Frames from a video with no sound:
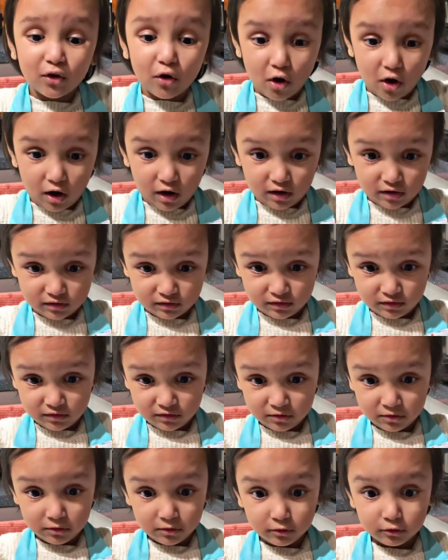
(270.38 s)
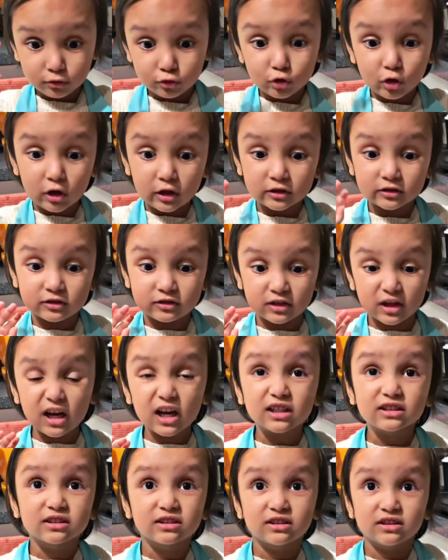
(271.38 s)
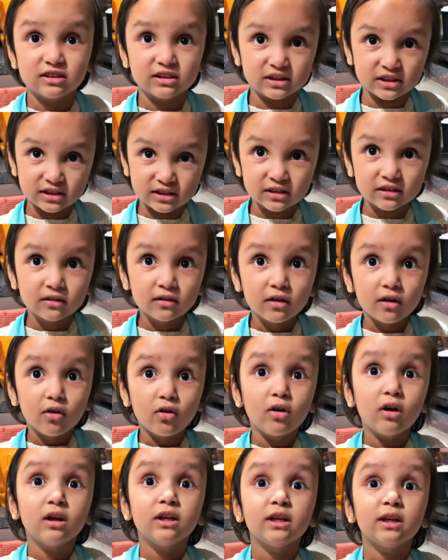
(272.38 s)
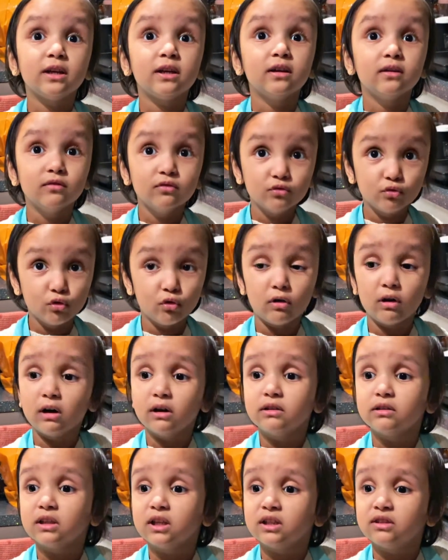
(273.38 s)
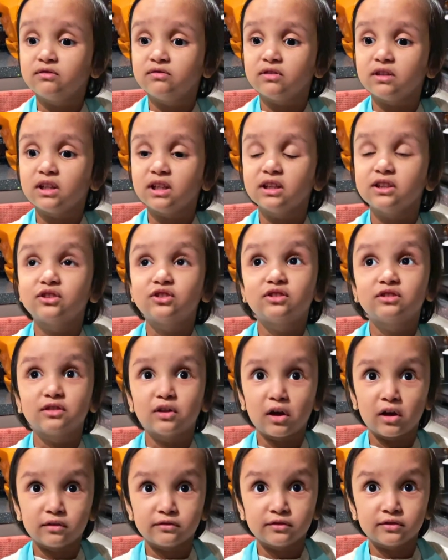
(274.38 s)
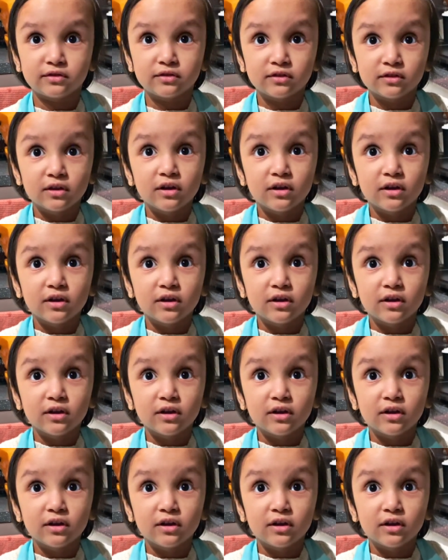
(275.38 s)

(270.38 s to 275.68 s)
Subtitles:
hot. Don't touch it. Only you're gonna touch it.